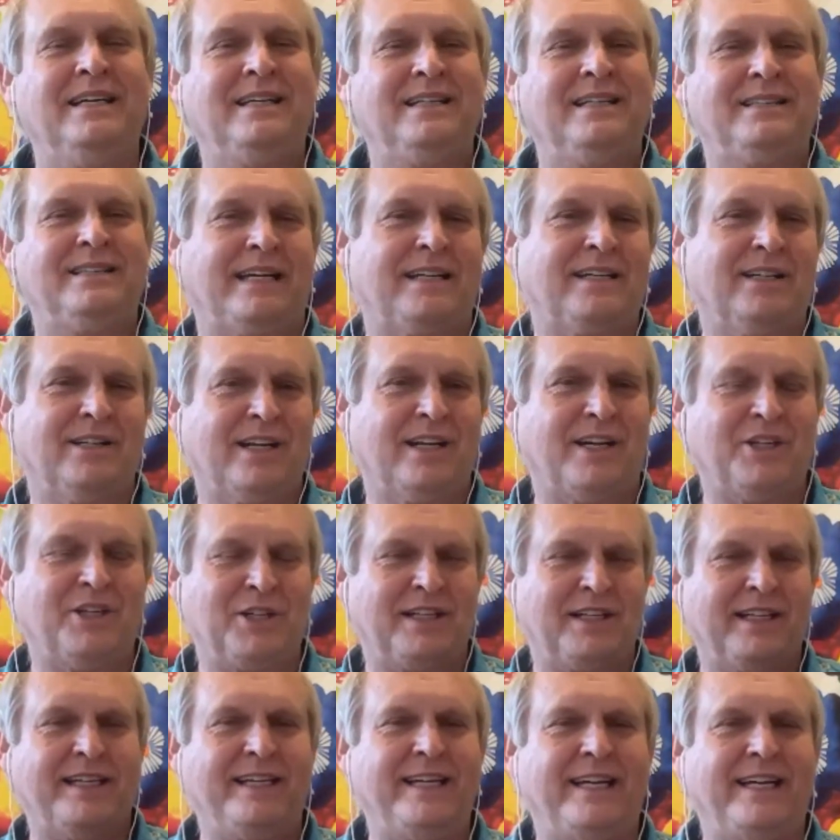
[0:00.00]

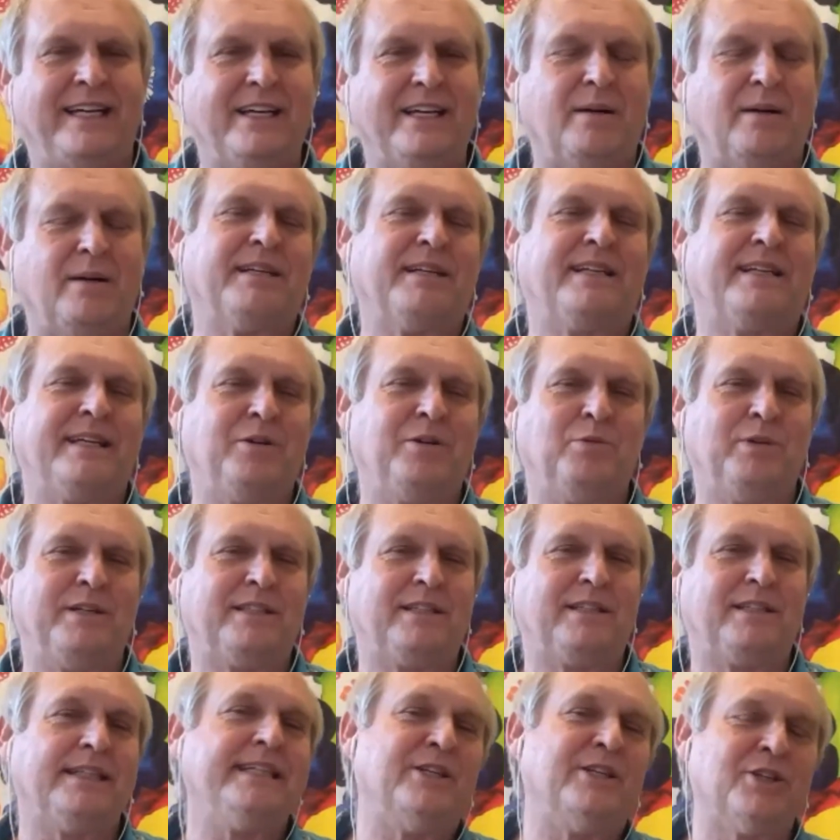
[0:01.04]
technologically and economically with
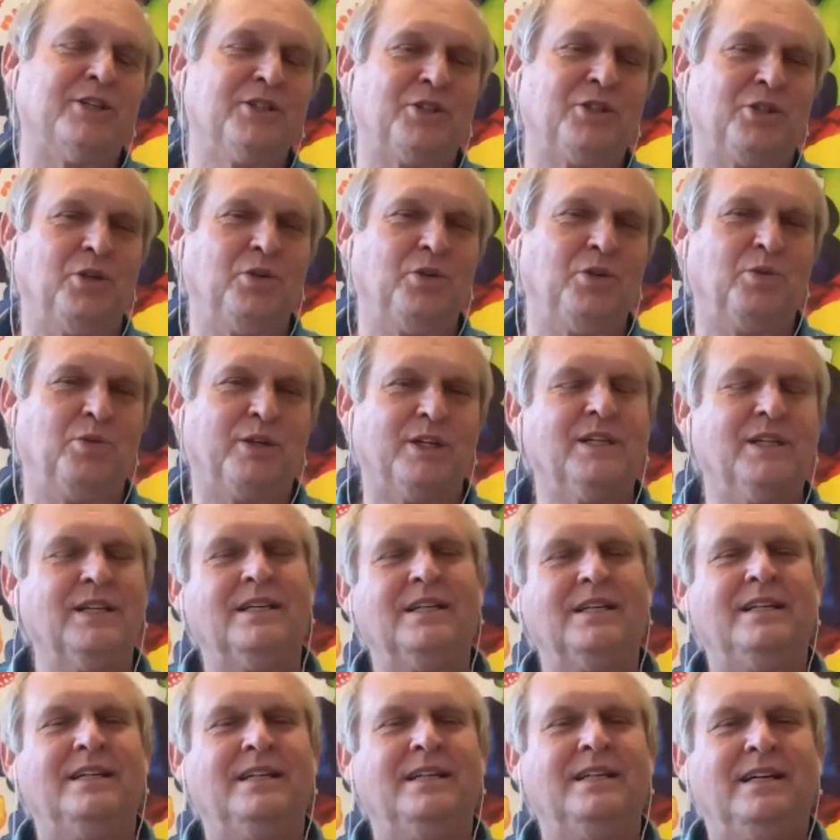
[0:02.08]
the leaders who were
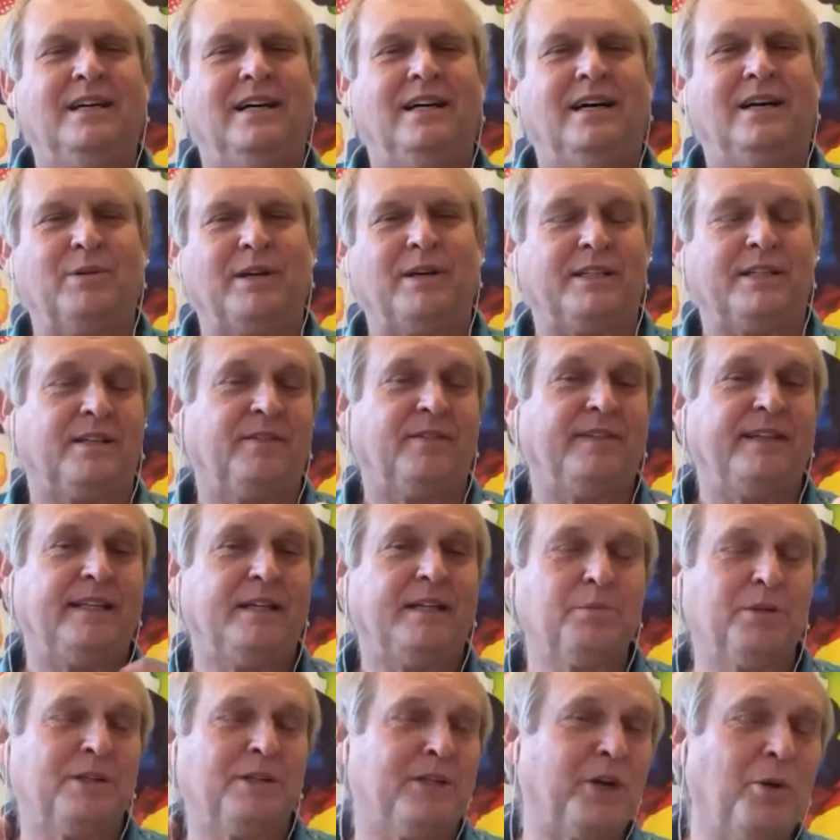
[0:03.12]
relatively
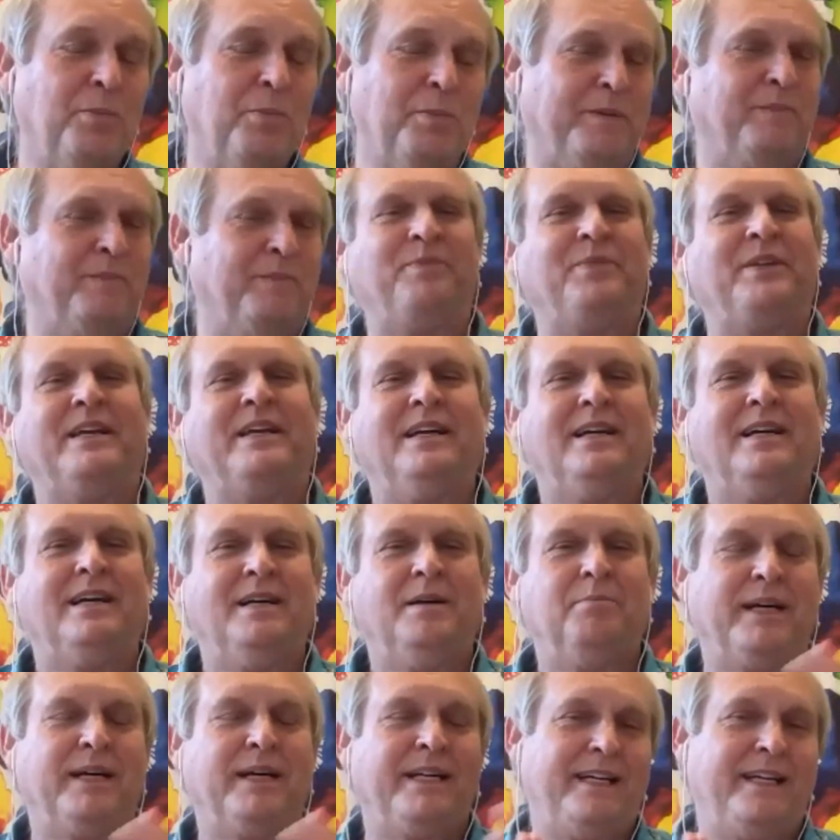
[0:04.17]
liberal and open.
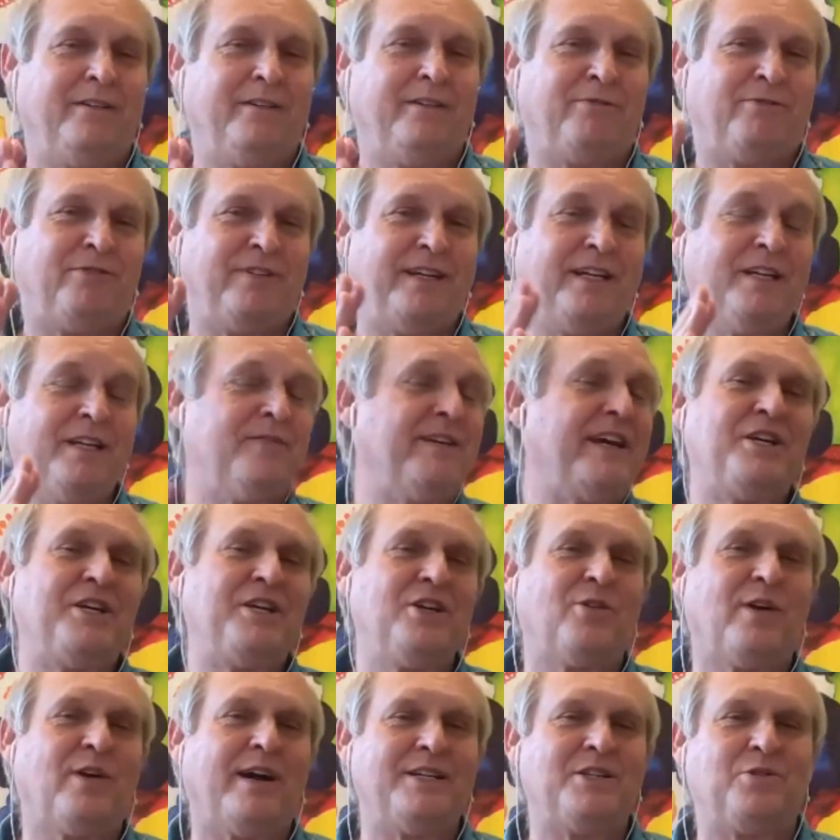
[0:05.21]
But if
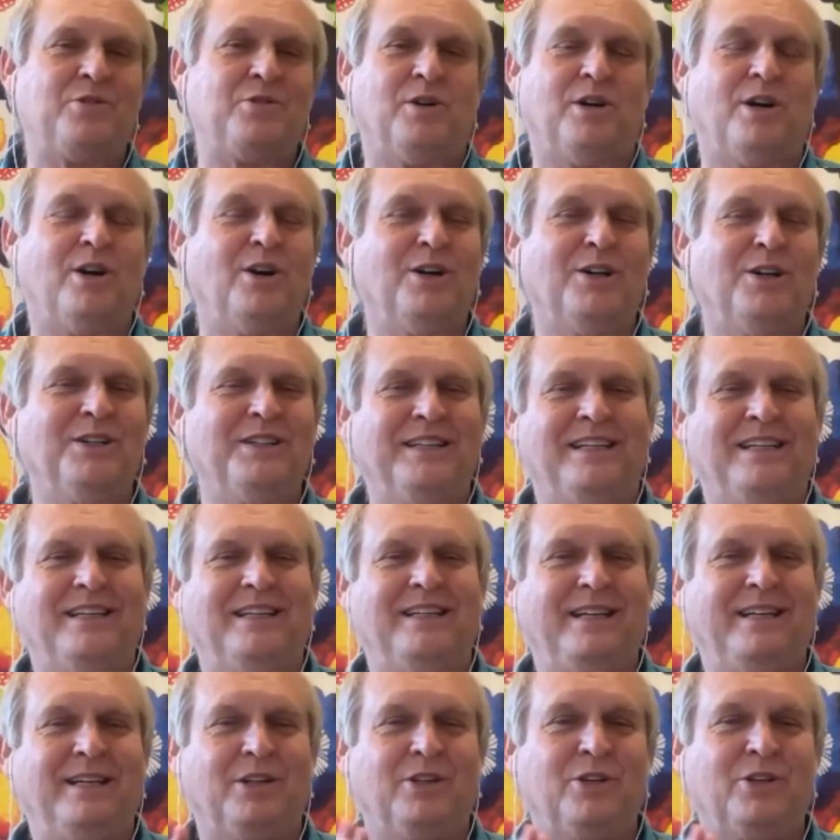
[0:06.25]
innovation grinds to a halt,
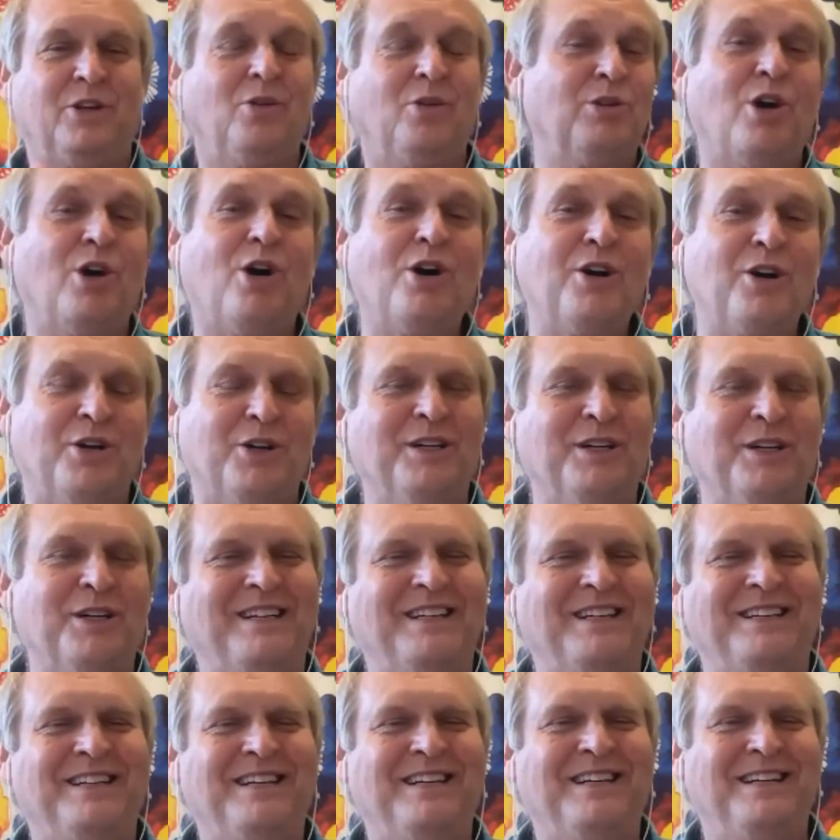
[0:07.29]
it'll no longer
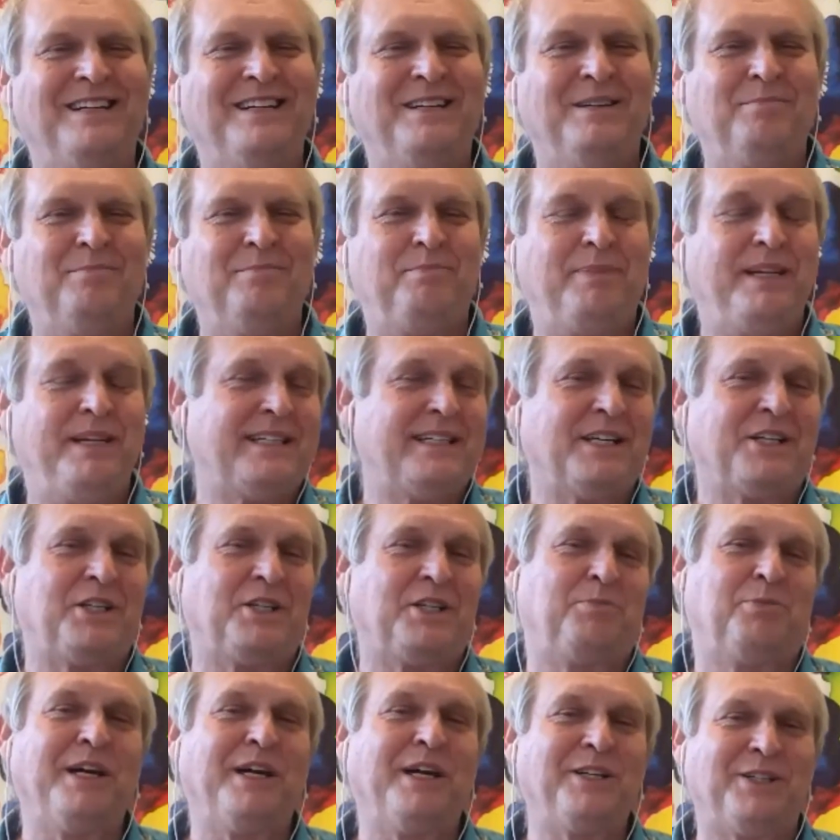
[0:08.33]
be such
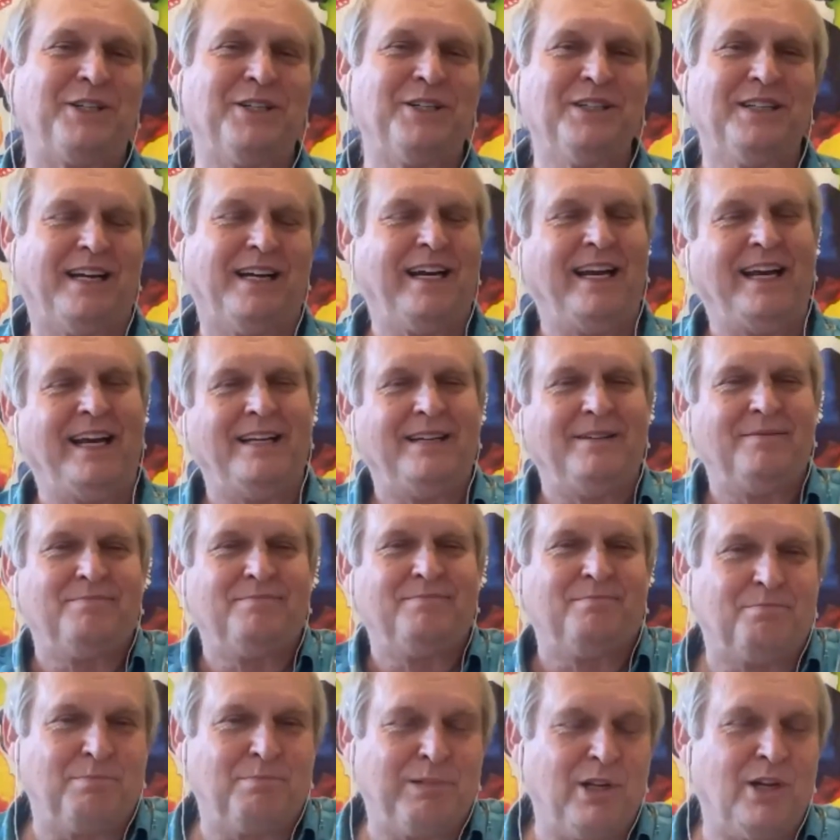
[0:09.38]
a pressure, and
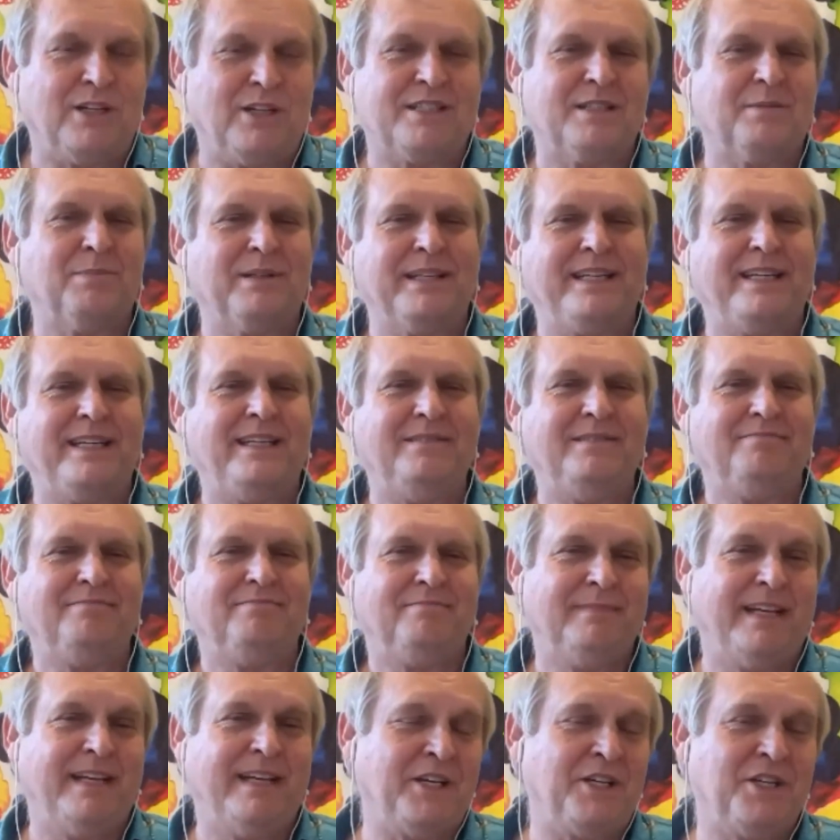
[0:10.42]
plausibly
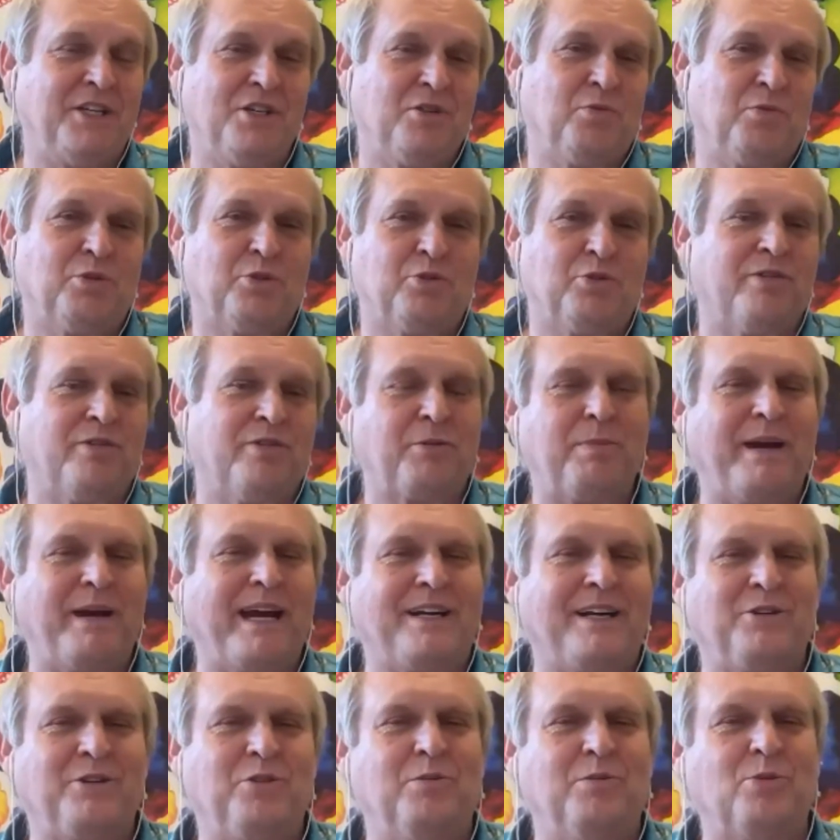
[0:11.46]
nations will drift
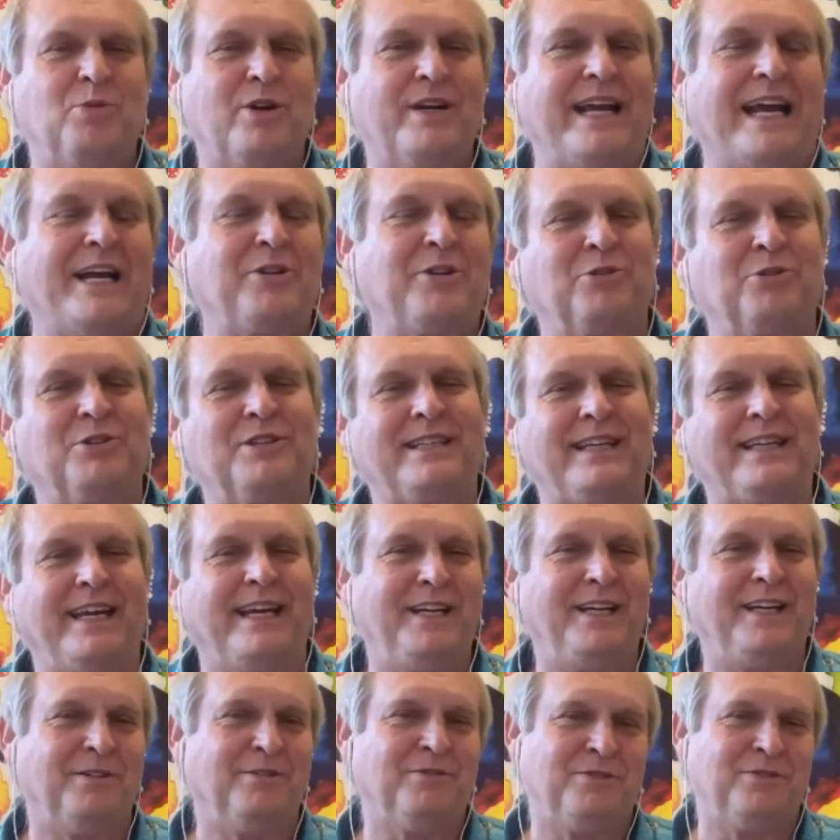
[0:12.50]
back to a more natural
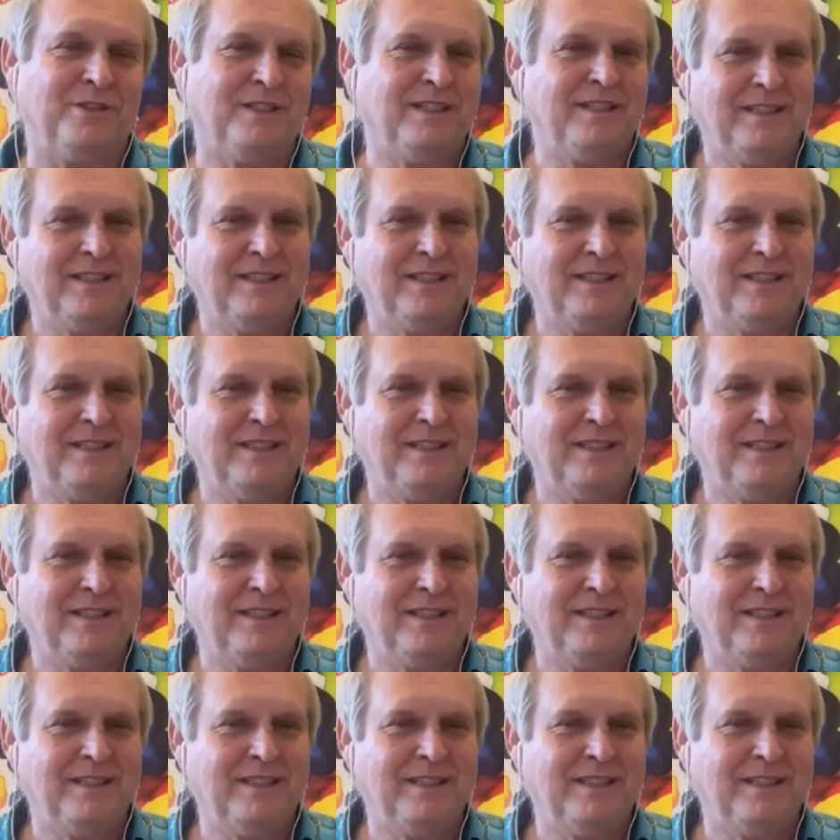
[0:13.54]
state of